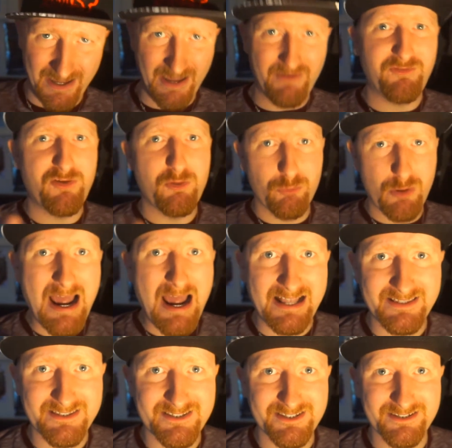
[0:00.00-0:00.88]
if you
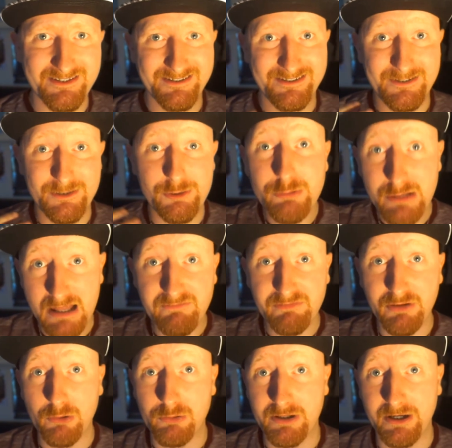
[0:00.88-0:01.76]
rant, you
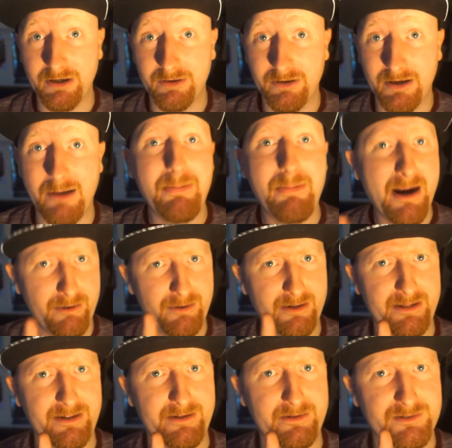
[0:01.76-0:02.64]
live longer,
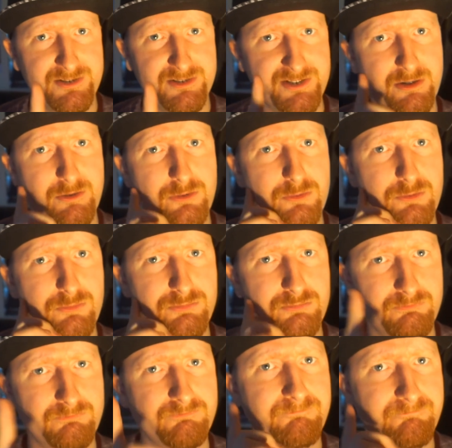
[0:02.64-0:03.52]
apparently.
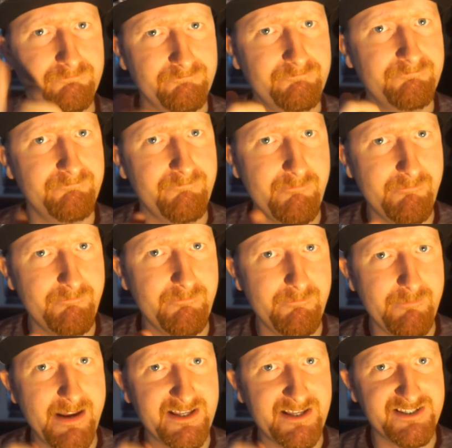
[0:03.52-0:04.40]
So,
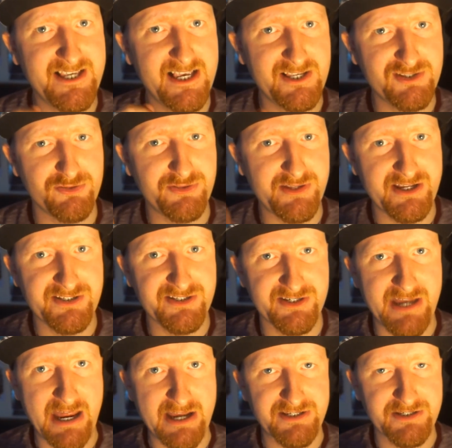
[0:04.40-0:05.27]
it says on the
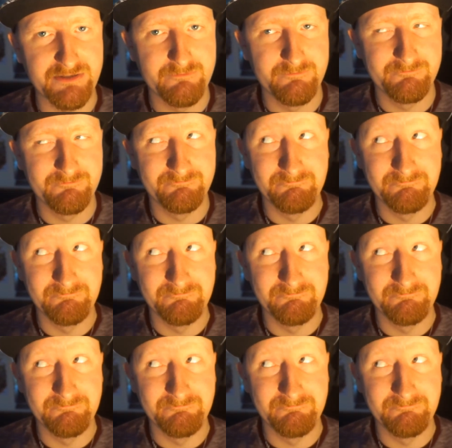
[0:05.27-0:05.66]
internet.